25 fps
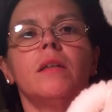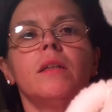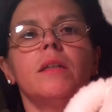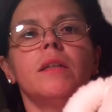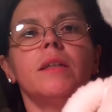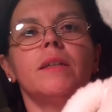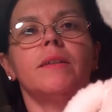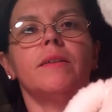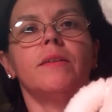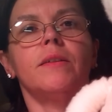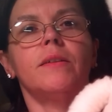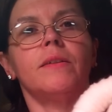
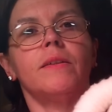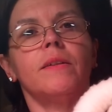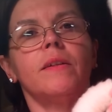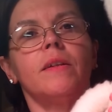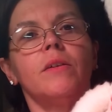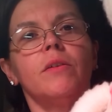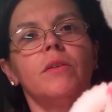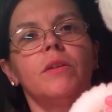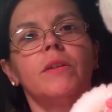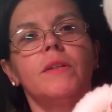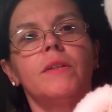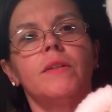because you see,
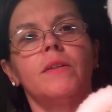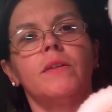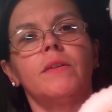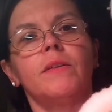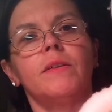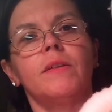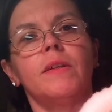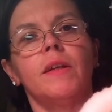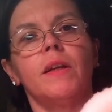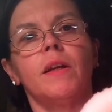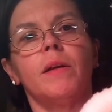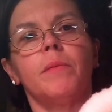you can still
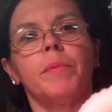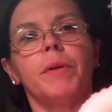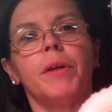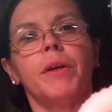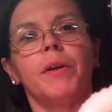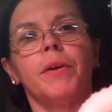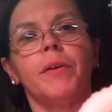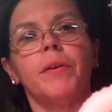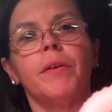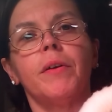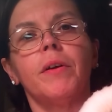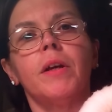see it up
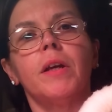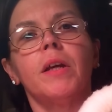here,